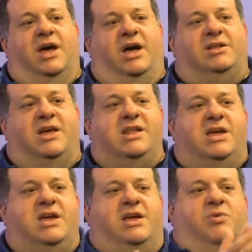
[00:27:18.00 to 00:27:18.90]

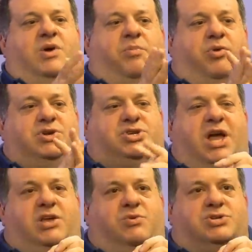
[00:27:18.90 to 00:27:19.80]
Aditi, we
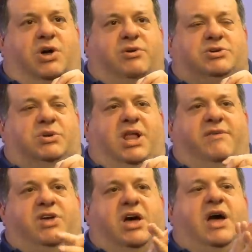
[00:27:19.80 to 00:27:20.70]
appreciate you as always. We
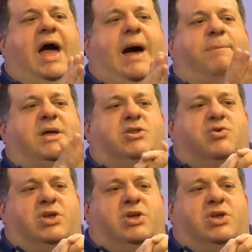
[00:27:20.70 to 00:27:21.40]
love you. Happy New